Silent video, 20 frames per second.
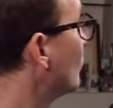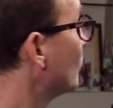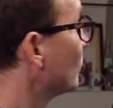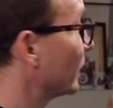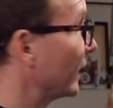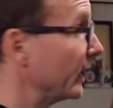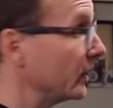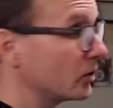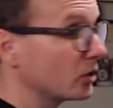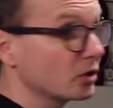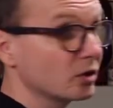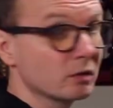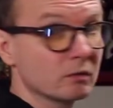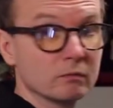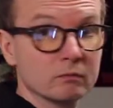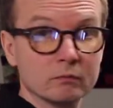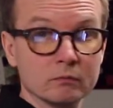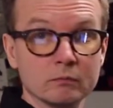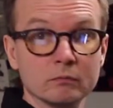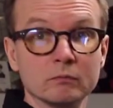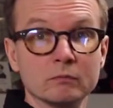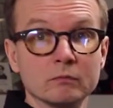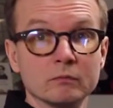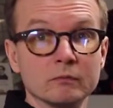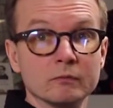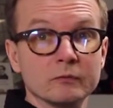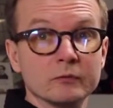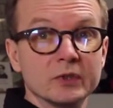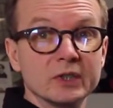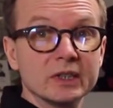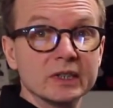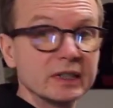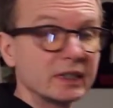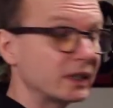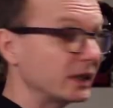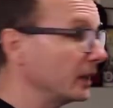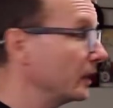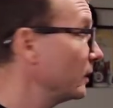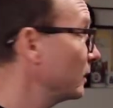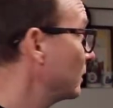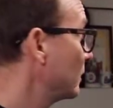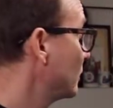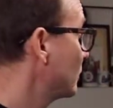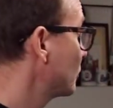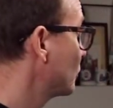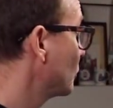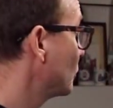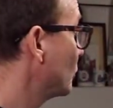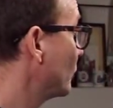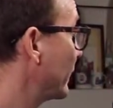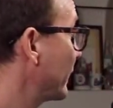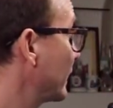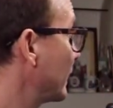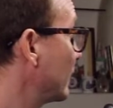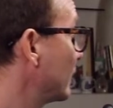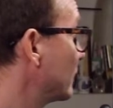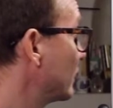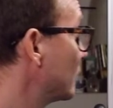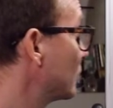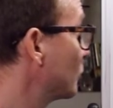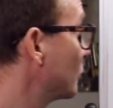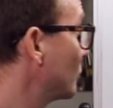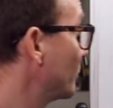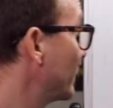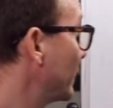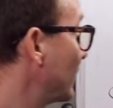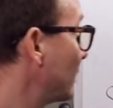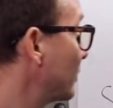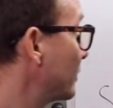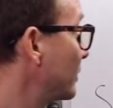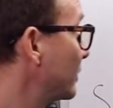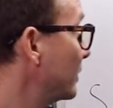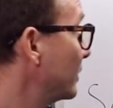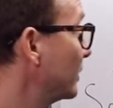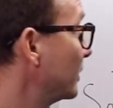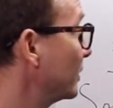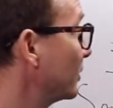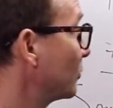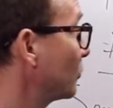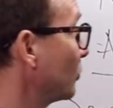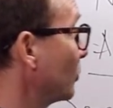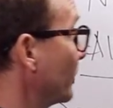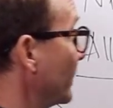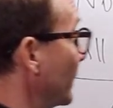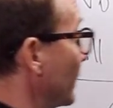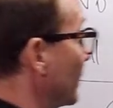let's fill it in. So again, this will be our C, this will be